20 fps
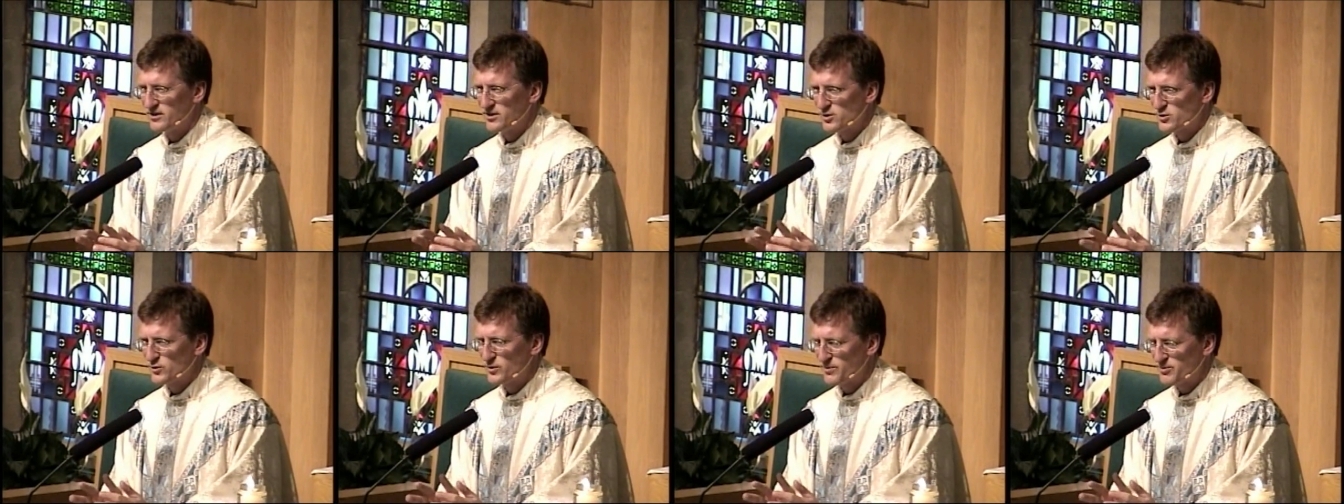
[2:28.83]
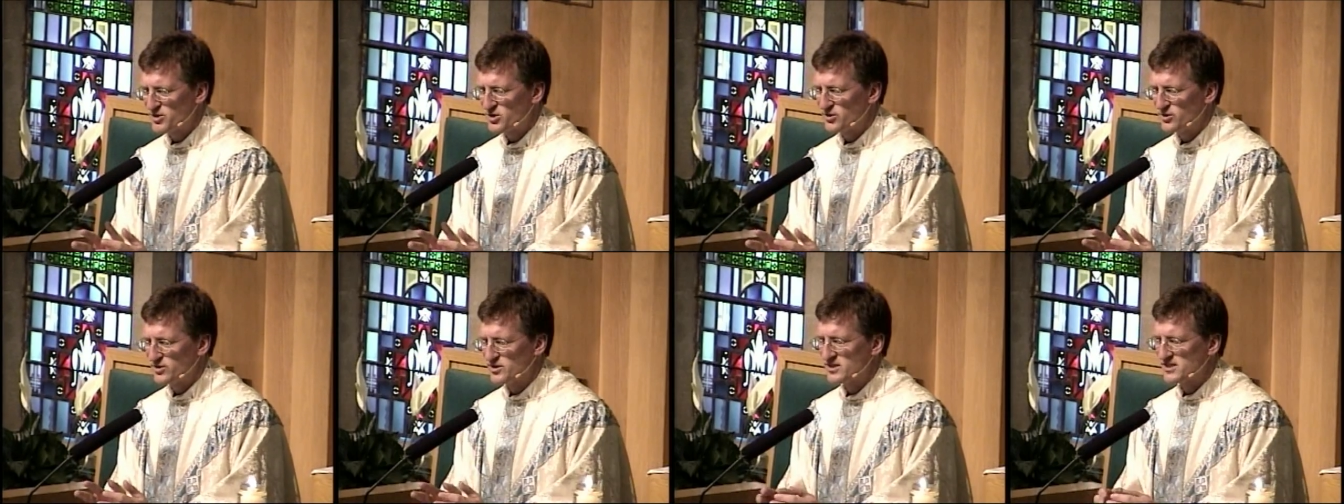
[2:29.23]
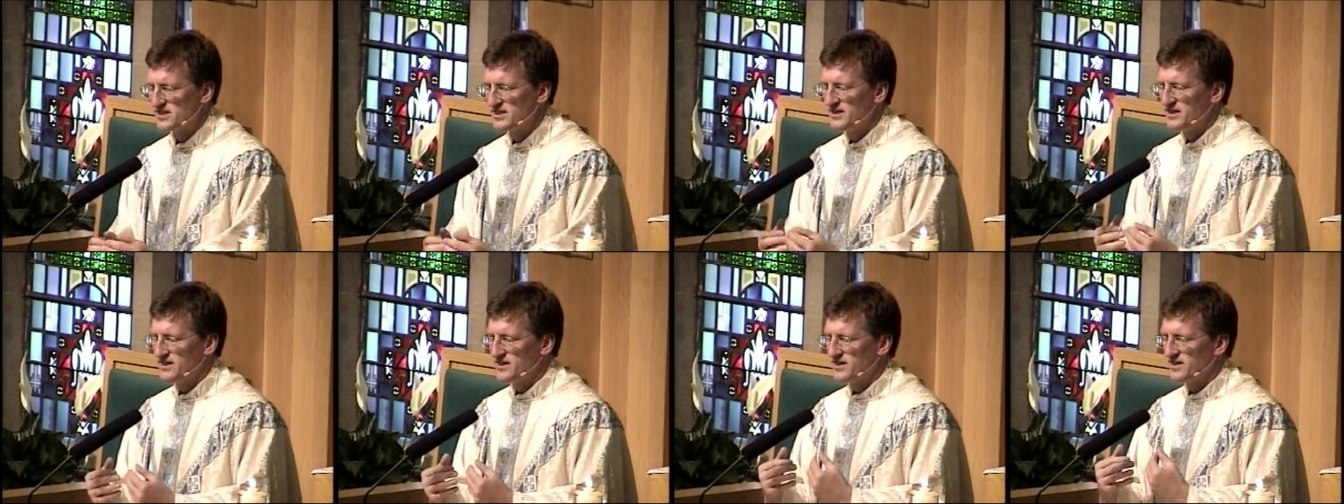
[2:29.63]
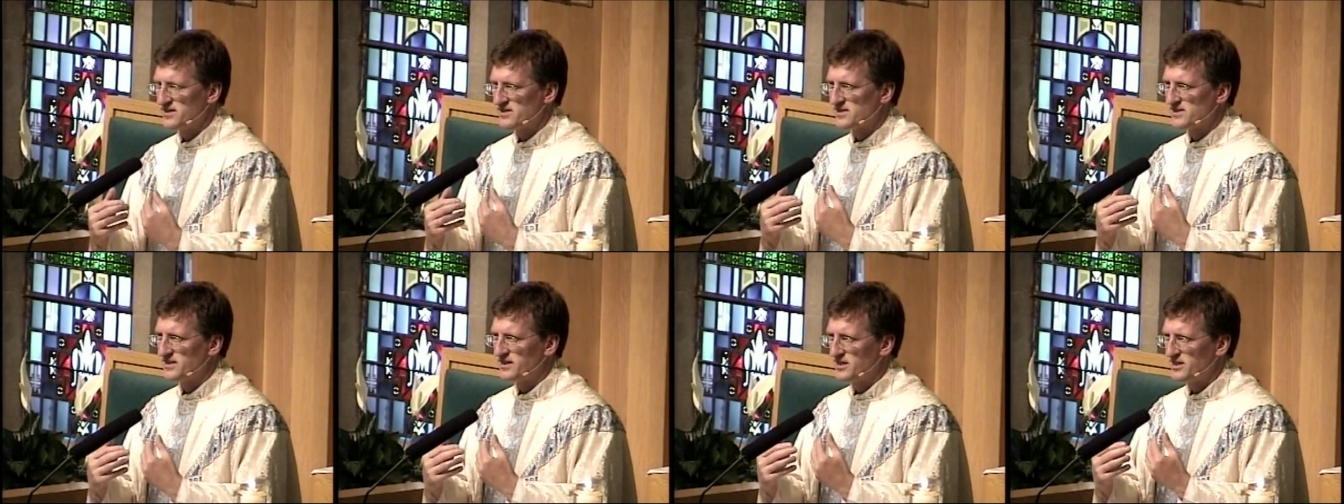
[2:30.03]
scriptures
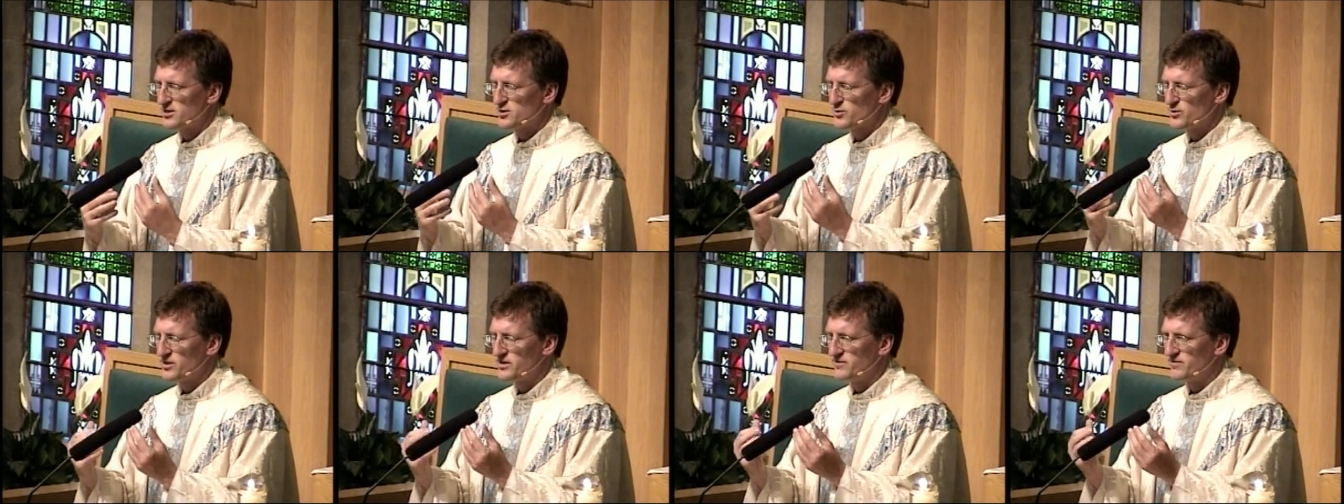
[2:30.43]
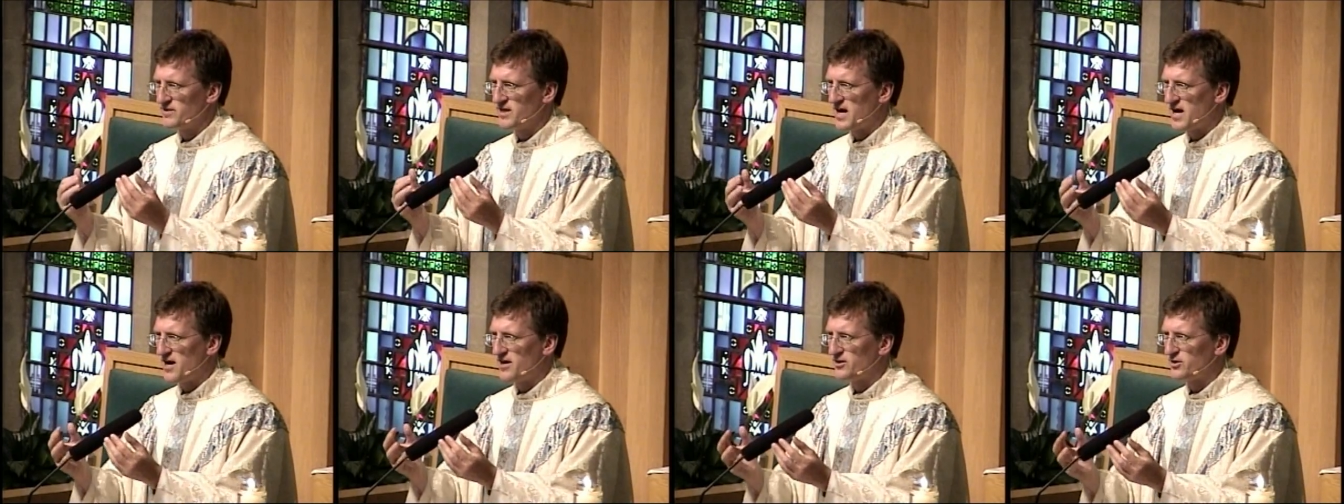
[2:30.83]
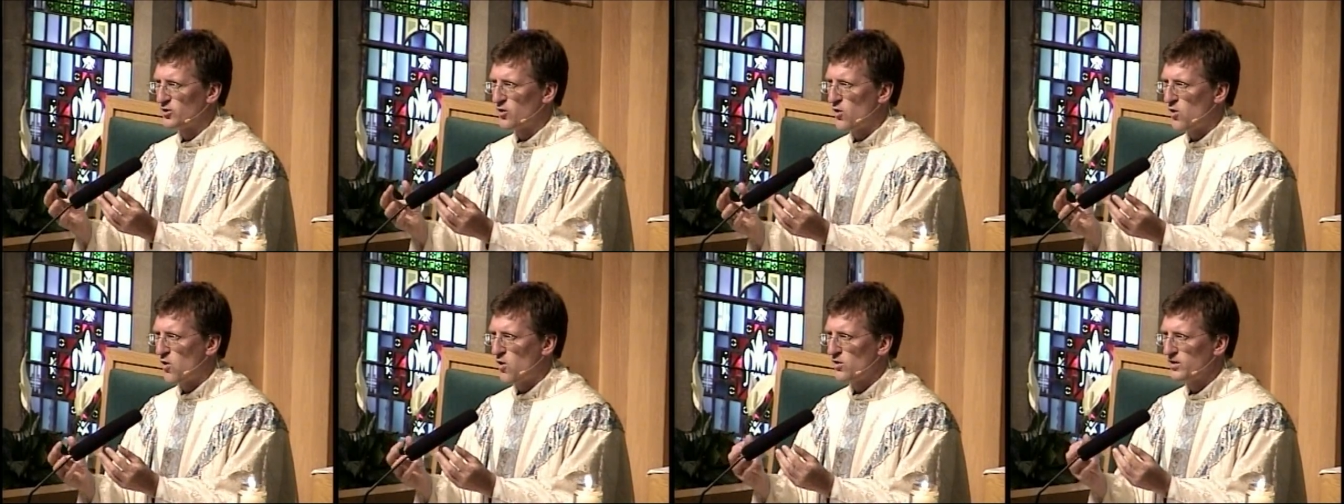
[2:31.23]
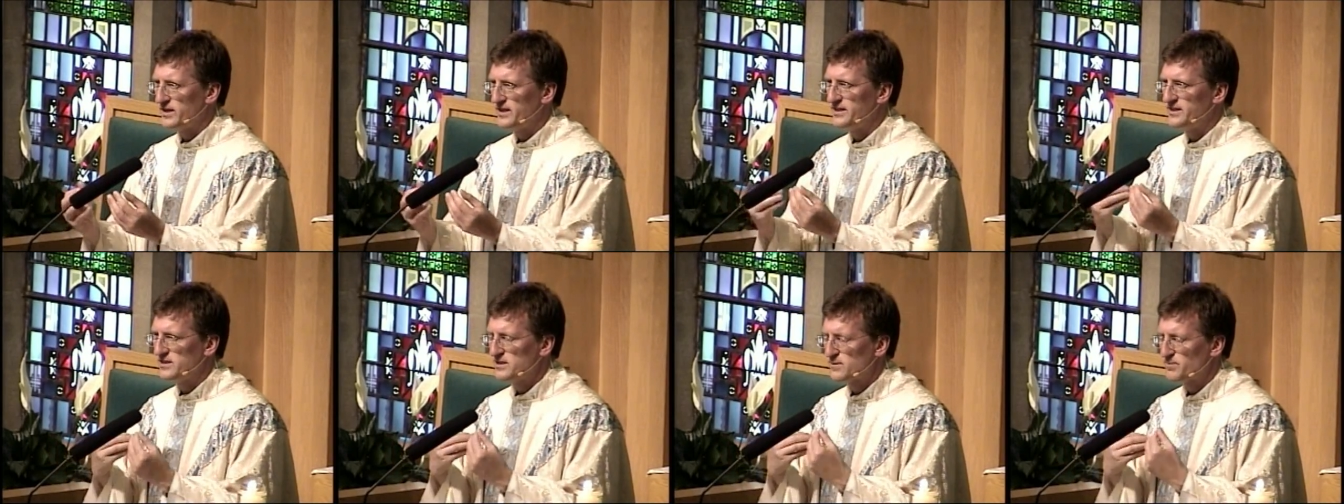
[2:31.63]
is the history of God
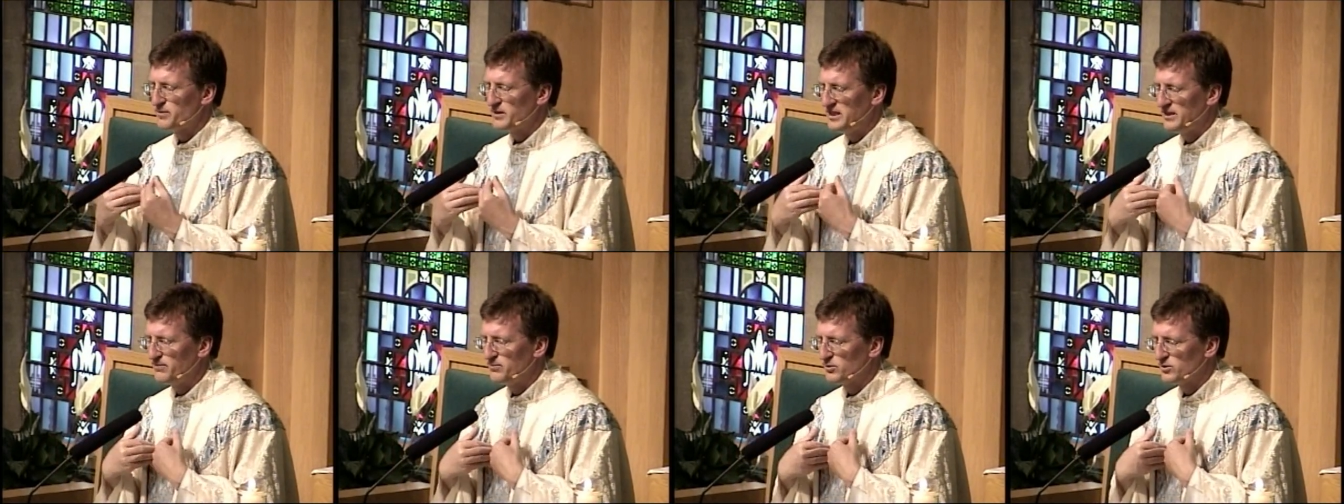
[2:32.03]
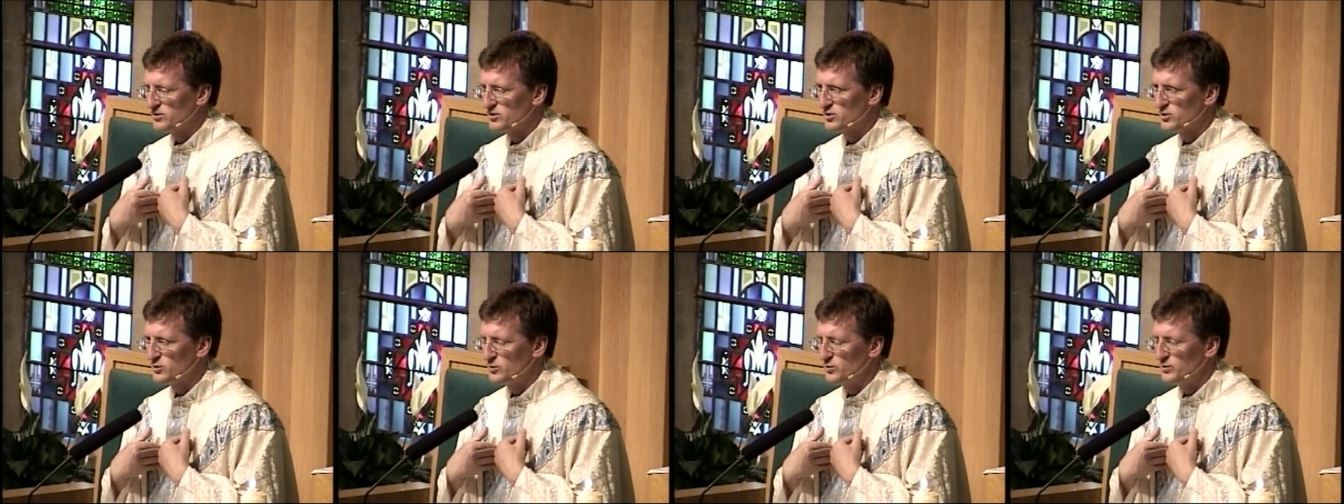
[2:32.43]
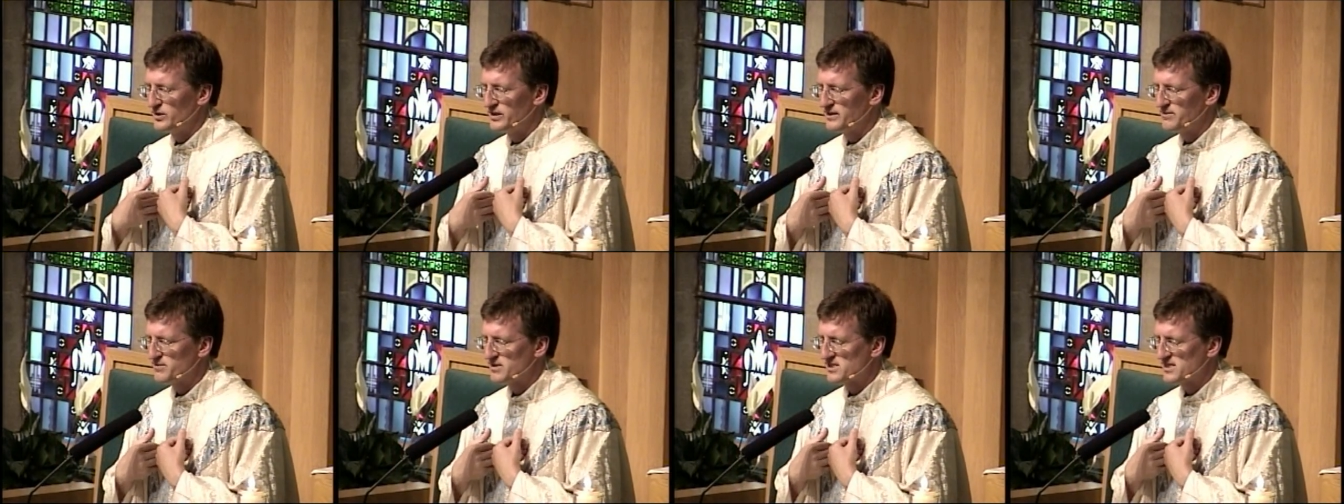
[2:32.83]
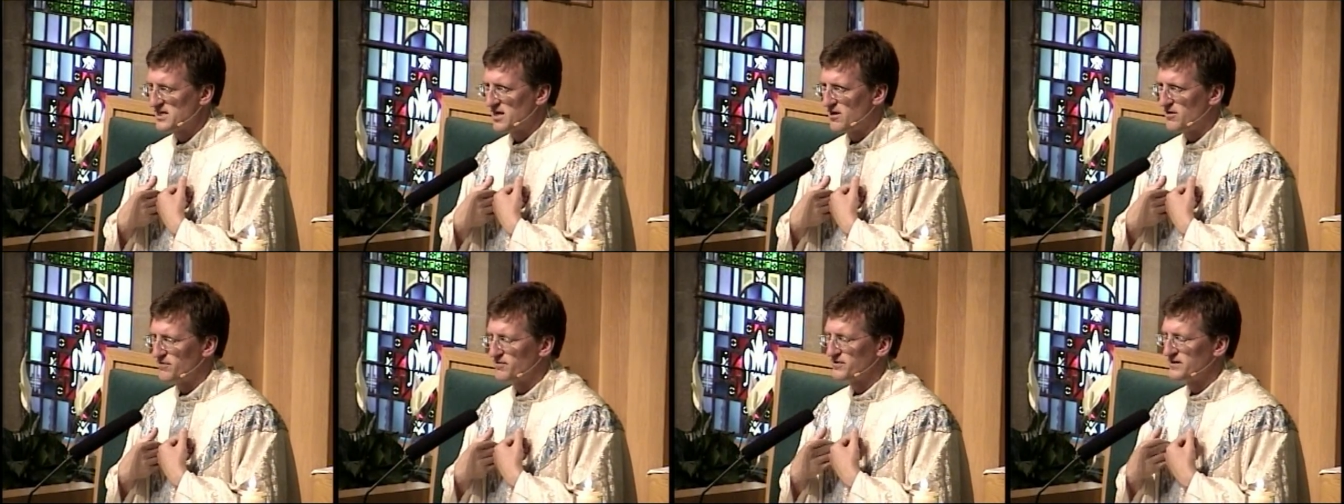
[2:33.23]
calling his people to
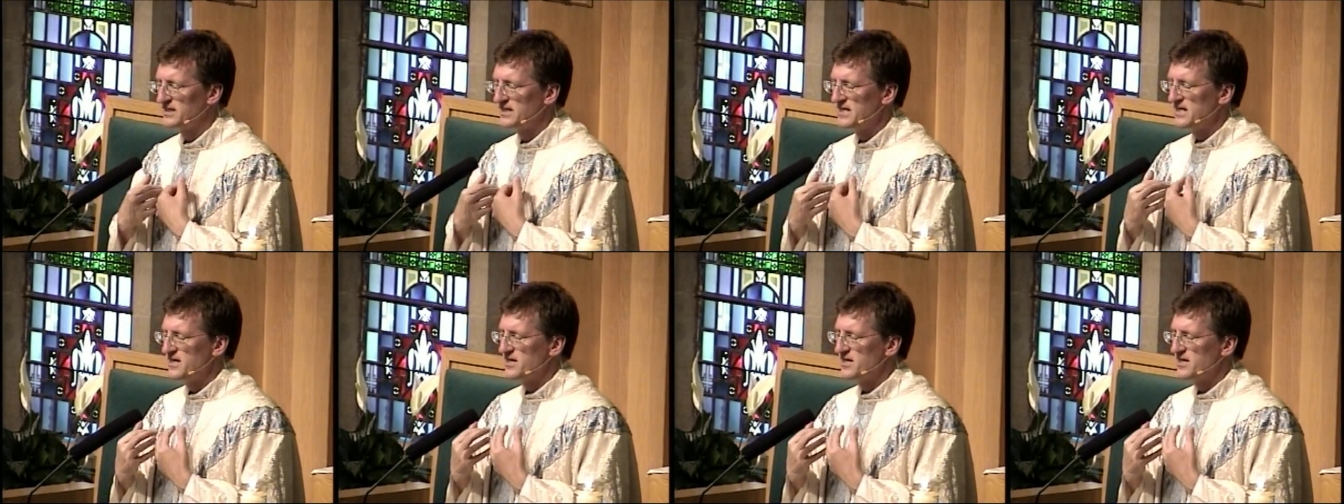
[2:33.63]
himself,